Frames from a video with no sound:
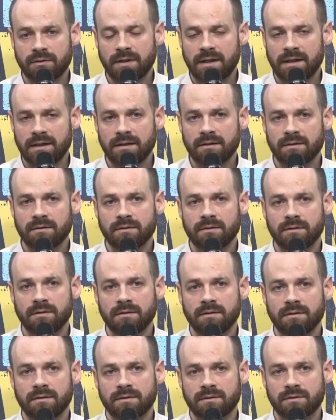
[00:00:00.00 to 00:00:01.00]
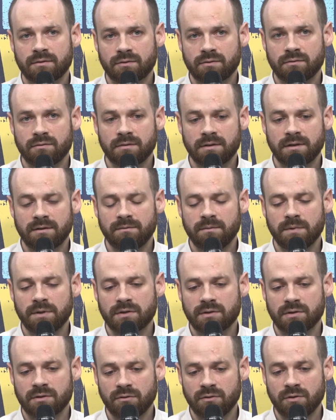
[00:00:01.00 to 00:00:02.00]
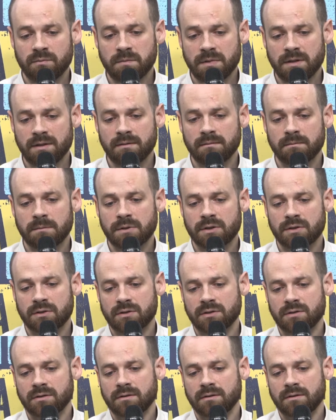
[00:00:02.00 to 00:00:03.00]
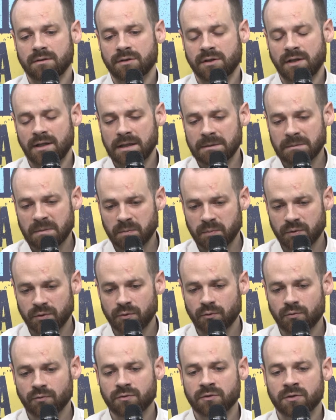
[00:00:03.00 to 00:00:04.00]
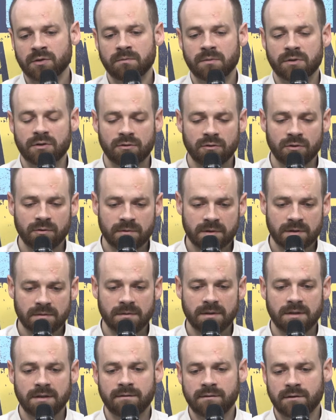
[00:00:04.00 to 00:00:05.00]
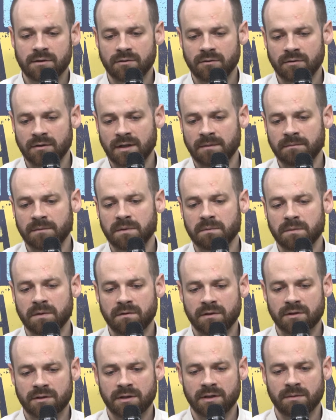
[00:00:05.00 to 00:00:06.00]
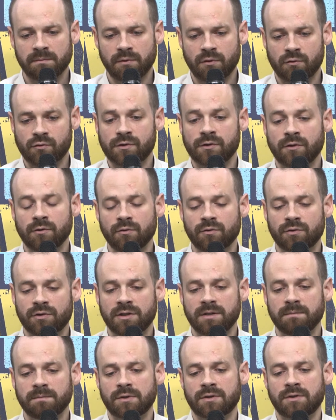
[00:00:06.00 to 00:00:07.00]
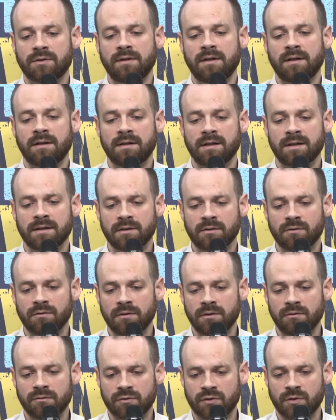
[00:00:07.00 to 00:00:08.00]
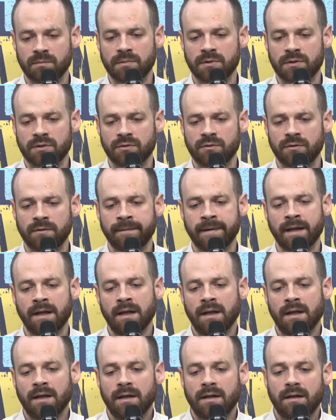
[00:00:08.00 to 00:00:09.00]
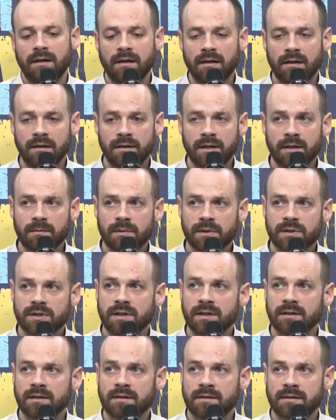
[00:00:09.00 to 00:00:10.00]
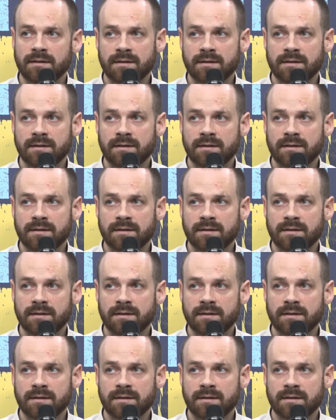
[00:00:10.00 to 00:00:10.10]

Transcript: All other cases are the interpersonal relations, like a married couple, for example, or